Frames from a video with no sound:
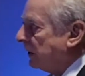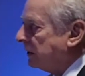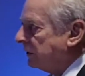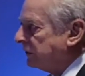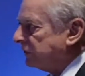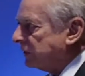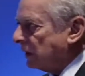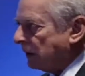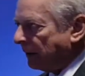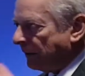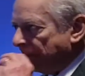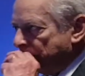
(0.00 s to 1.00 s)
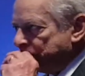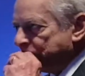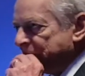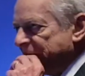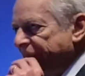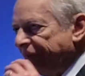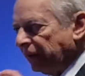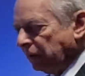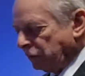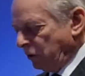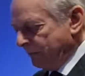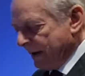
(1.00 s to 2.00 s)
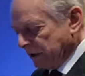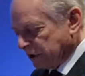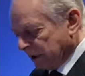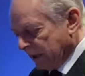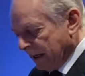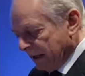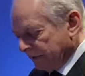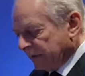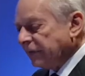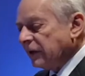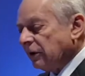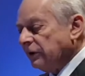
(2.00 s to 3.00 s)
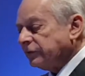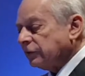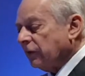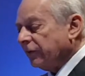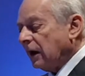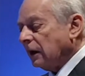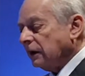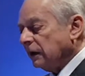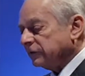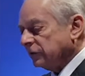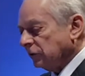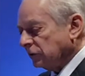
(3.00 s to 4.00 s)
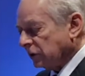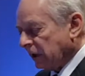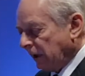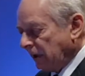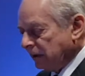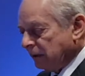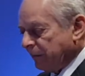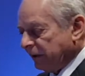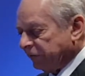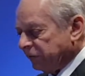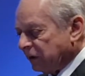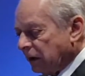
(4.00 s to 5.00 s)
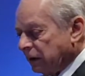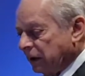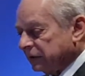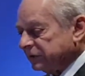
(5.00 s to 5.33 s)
it is difficult to imagine that the risk of cardiac surgery in the best cardiac